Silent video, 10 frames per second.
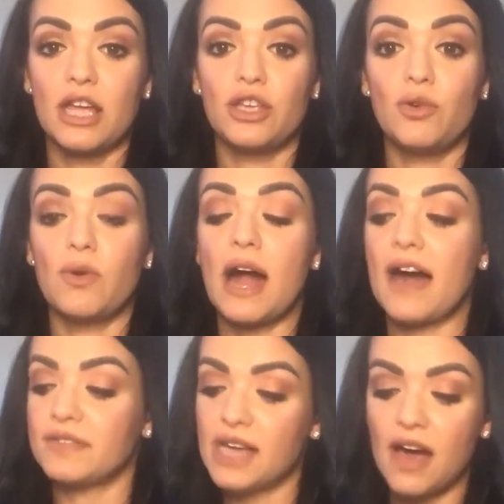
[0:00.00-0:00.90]
You
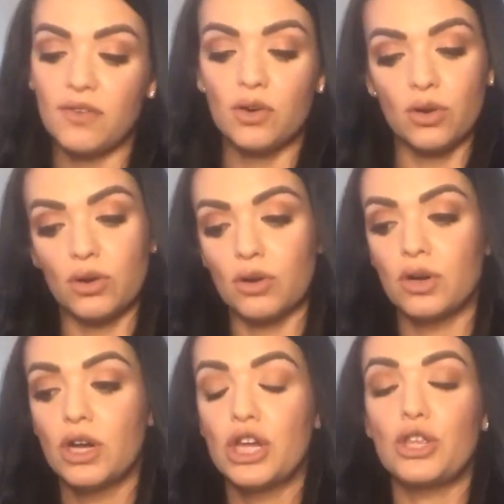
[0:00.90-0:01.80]
have to have a
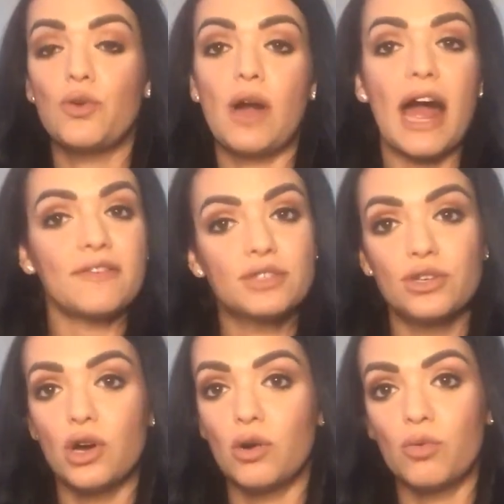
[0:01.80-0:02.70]
goal. You have to
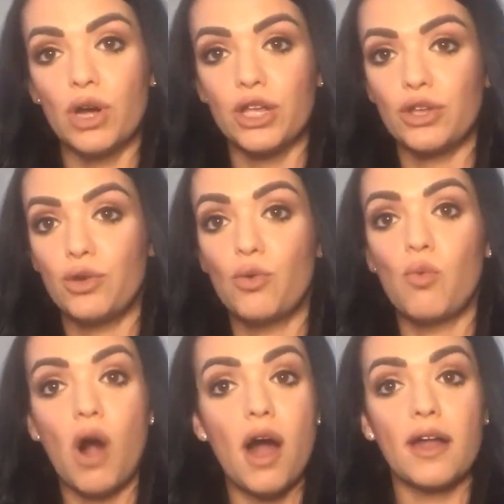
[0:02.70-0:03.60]
know what you
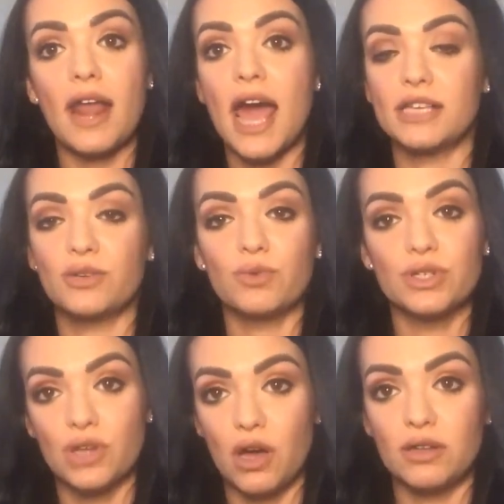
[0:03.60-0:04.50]
want as a
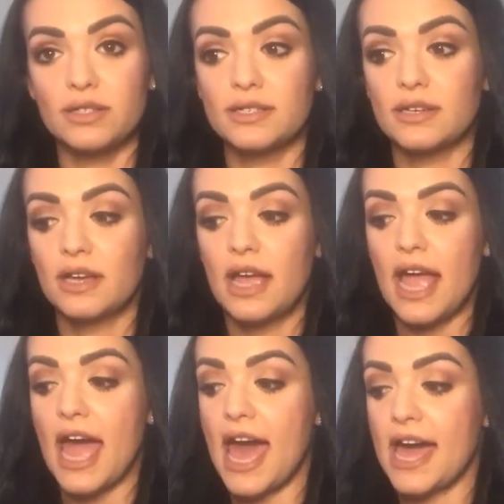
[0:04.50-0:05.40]
result.
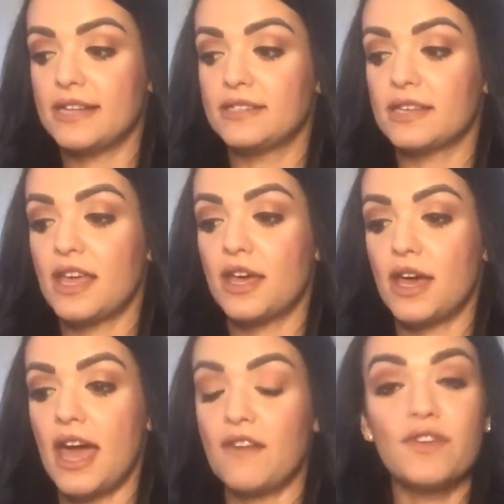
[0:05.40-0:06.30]
And
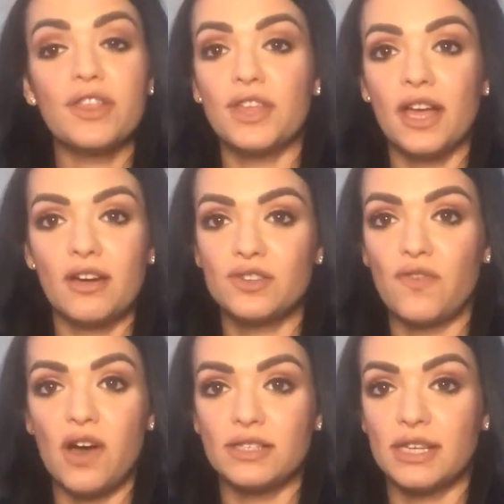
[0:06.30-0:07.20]
everything else
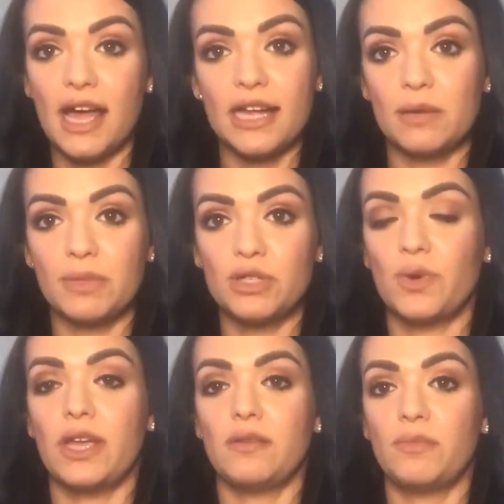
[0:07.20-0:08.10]
falls in line in
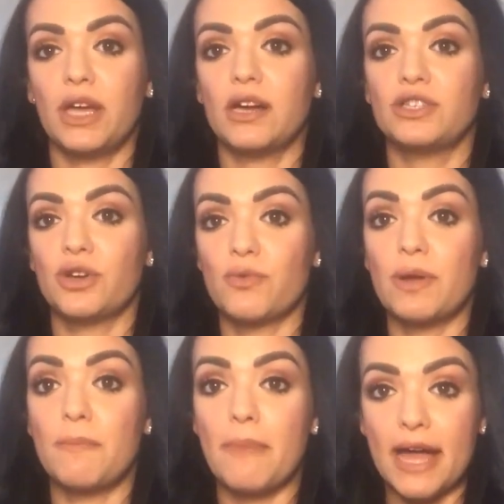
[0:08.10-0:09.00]
between, because you're
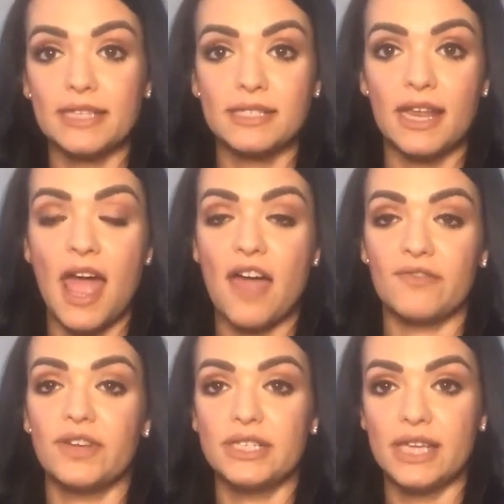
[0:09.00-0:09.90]
reminded
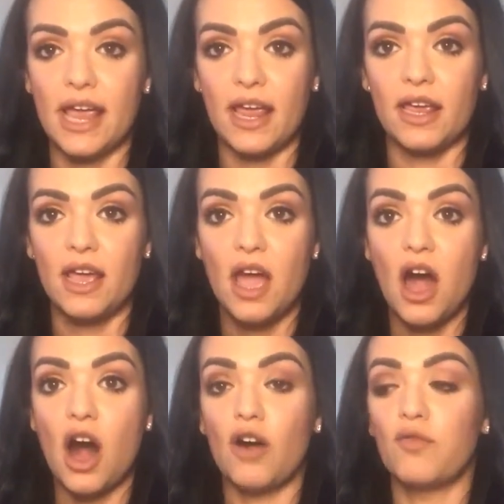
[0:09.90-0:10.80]
every day
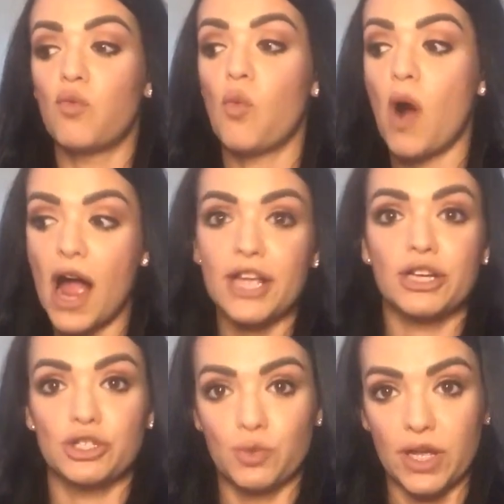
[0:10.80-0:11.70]
of why
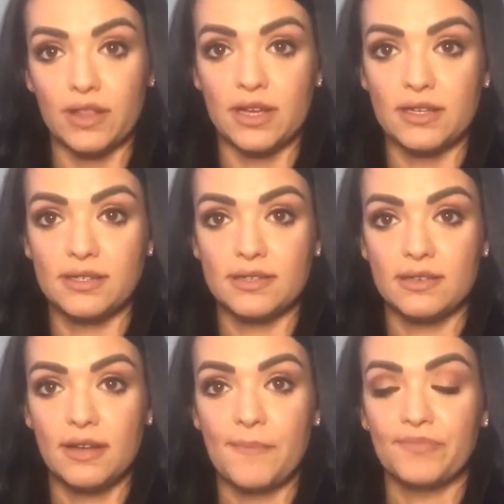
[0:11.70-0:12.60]
you're doing
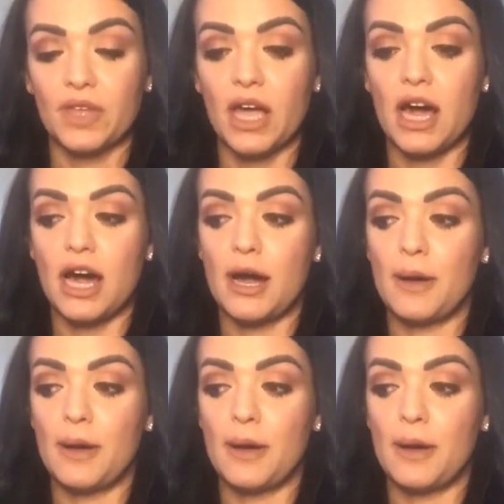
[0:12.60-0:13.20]
this.